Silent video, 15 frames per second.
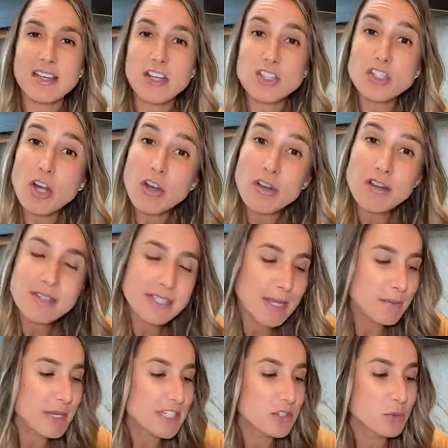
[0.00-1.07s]
a dark
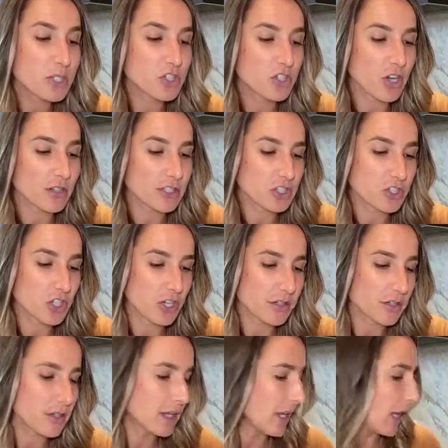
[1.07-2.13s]
semi-sweet chocolate
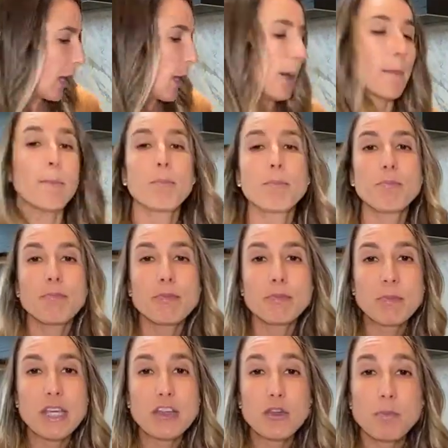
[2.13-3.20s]
chunk.
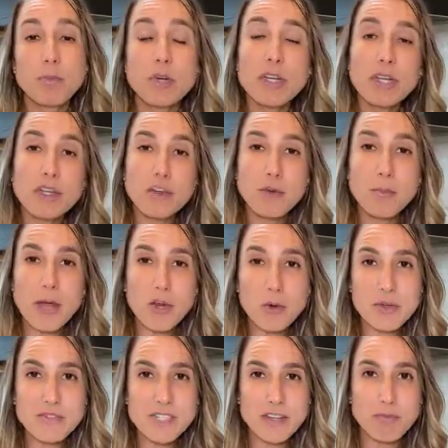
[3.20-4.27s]
Either put it in your
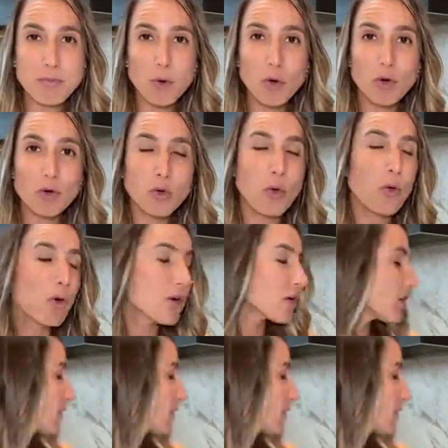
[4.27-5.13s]
microwave safe bowl or